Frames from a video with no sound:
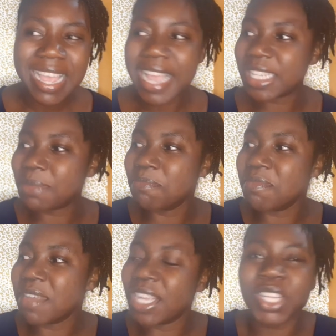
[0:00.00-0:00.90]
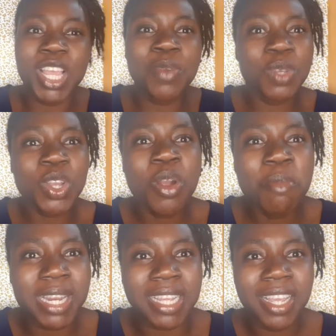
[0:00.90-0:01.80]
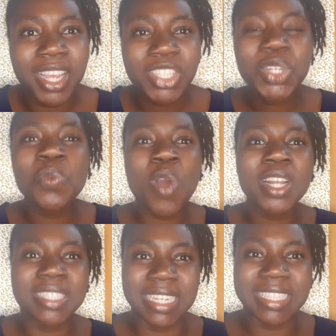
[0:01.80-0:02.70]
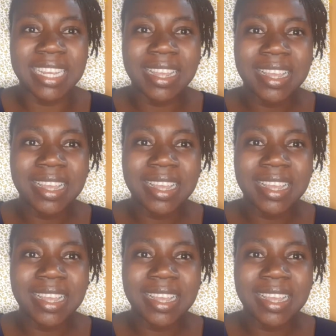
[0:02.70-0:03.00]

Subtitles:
It was her money. She worked it.